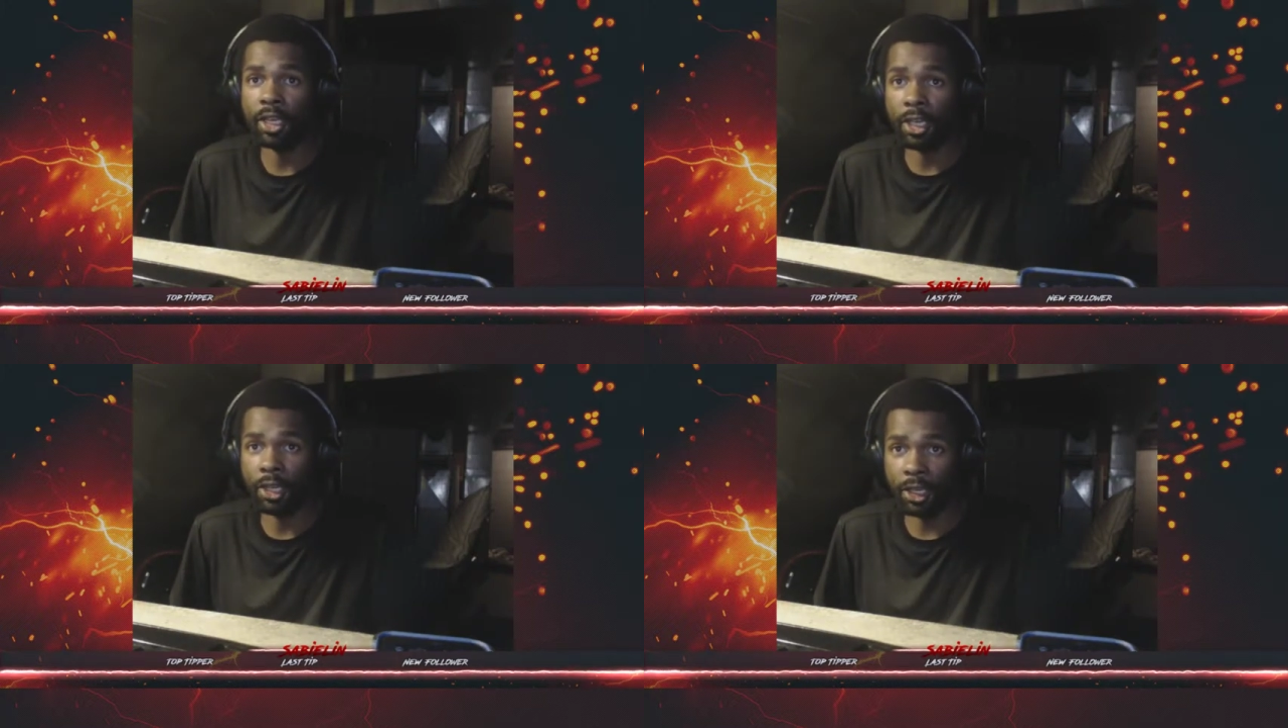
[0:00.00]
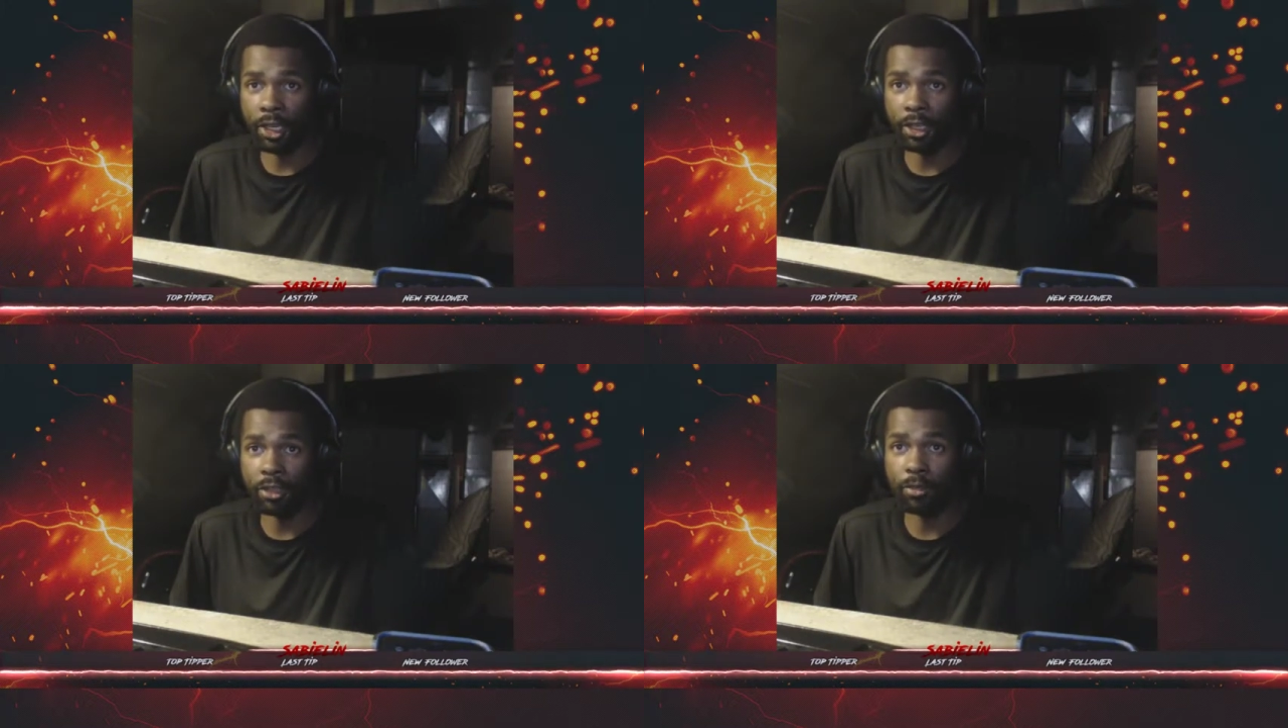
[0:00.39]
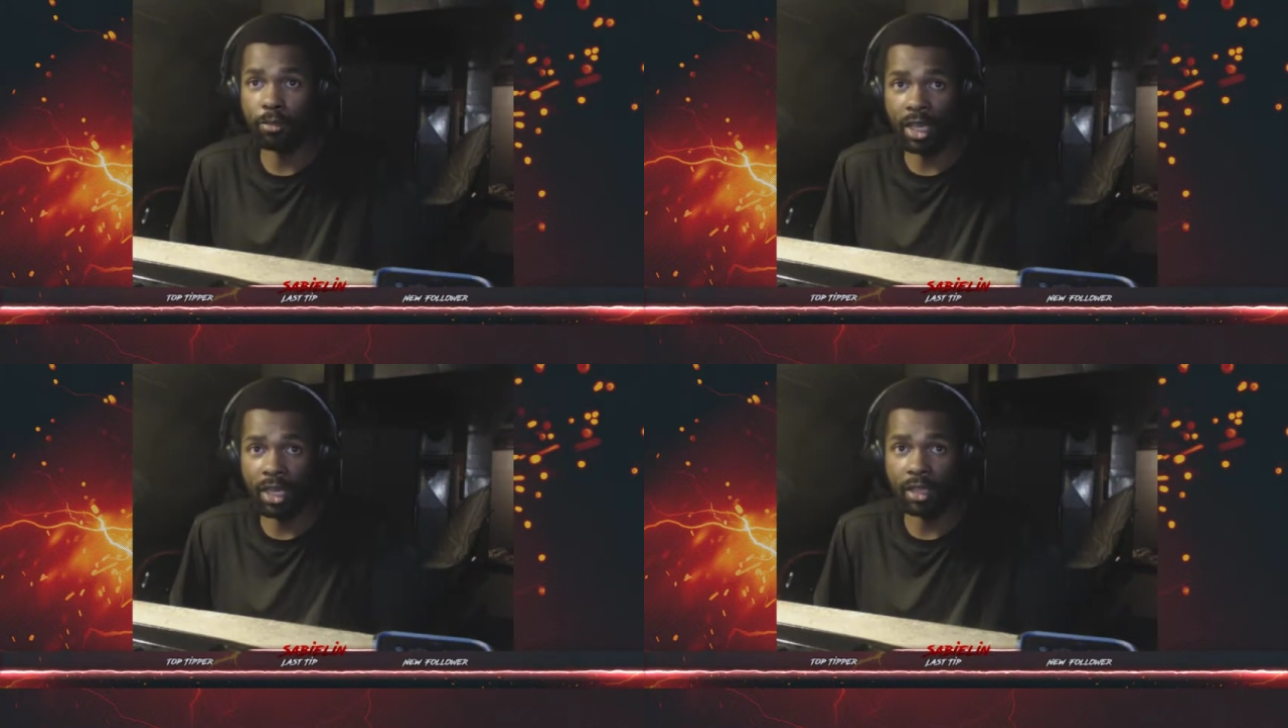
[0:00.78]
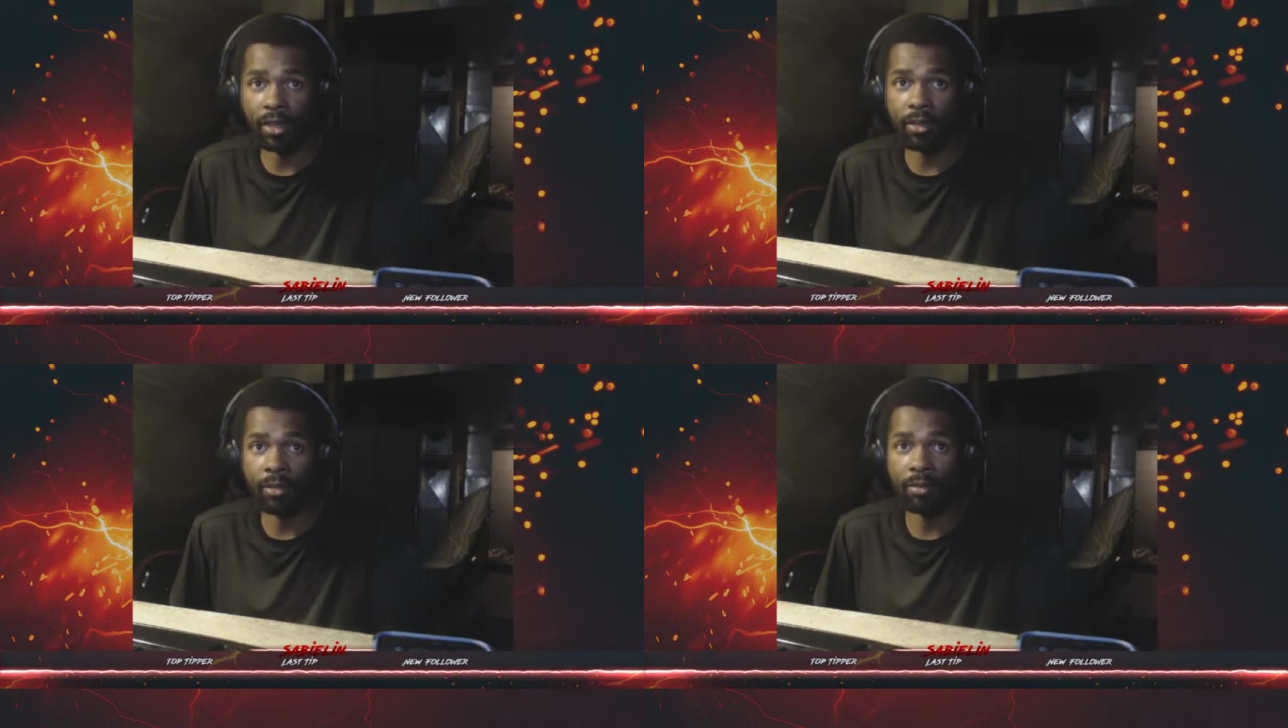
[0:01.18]
and hast
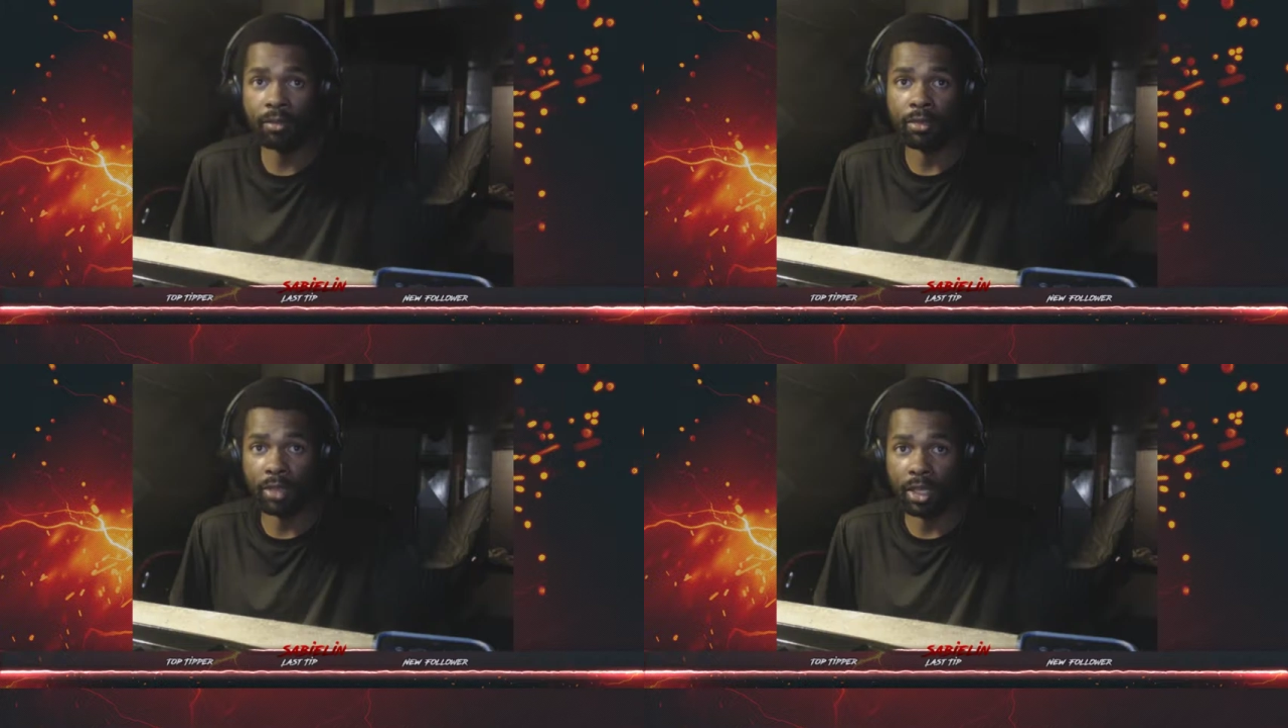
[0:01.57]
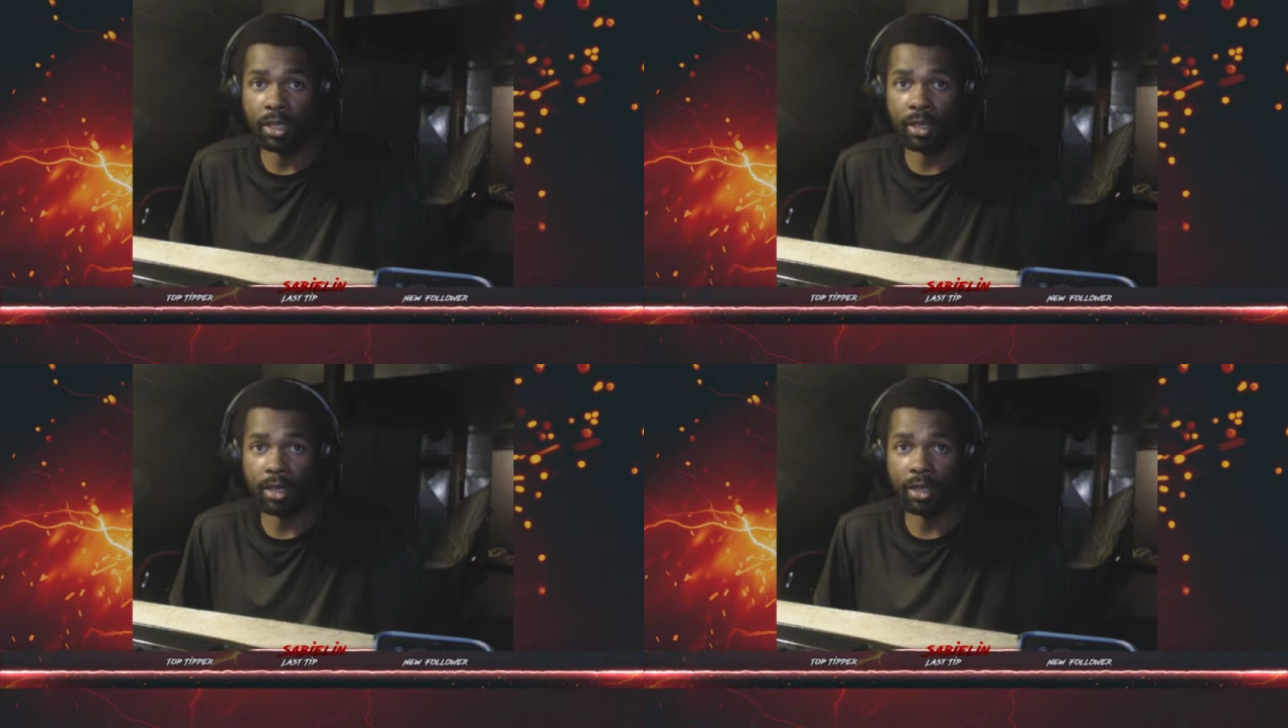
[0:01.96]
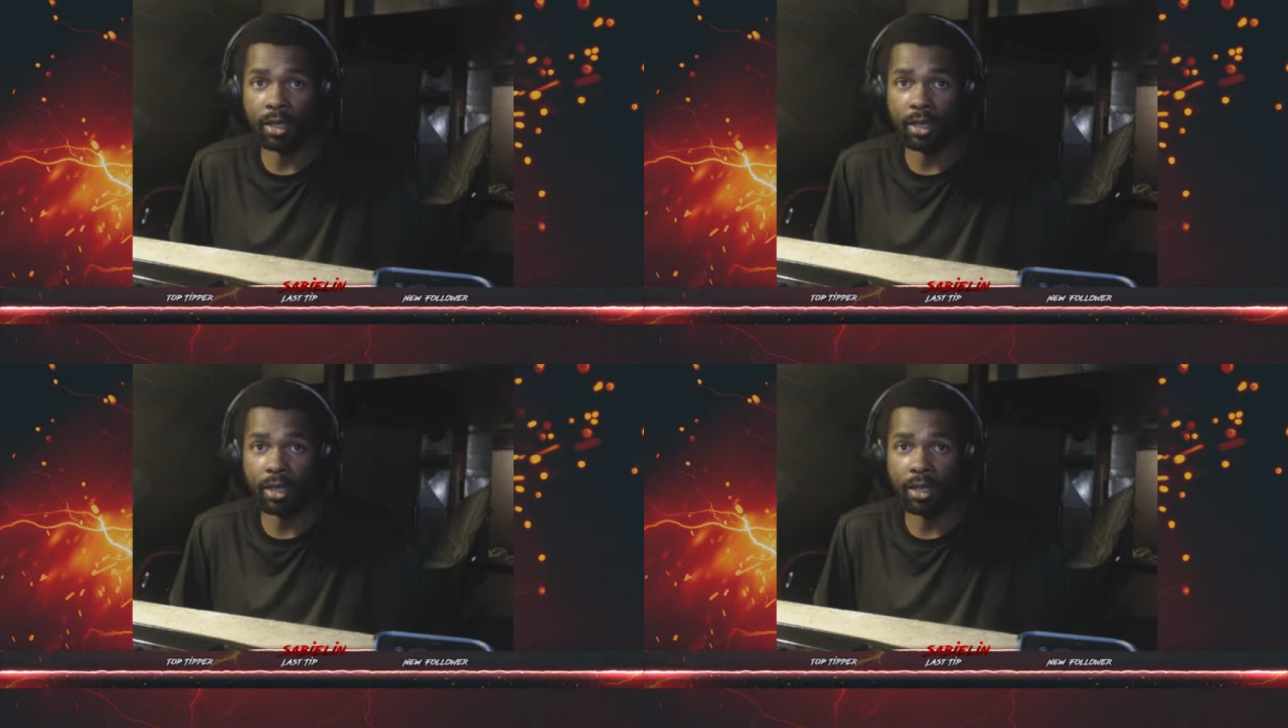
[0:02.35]
made thee